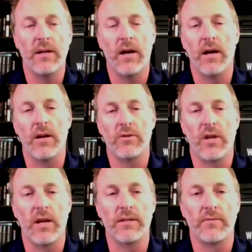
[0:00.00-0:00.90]
Jane, is
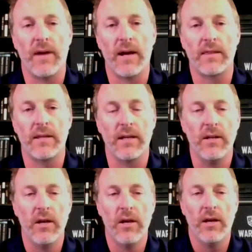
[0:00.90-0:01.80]
the fact that
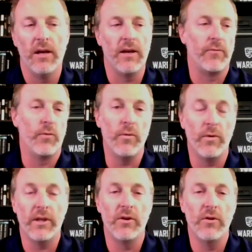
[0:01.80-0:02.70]
if we
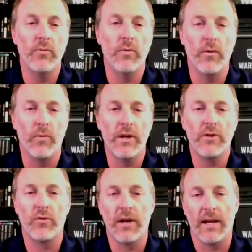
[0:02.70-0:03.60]
really knew what we
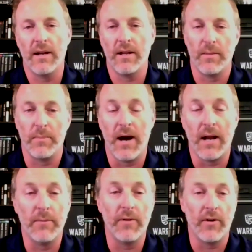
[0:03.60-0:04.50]
drug in on the
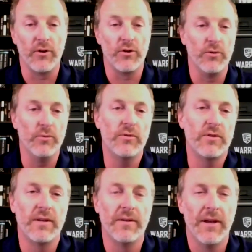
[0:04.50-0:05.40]
bottom of our
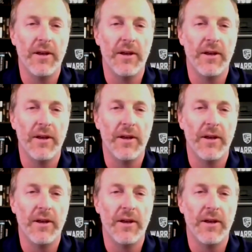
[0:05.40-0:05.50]
shoes,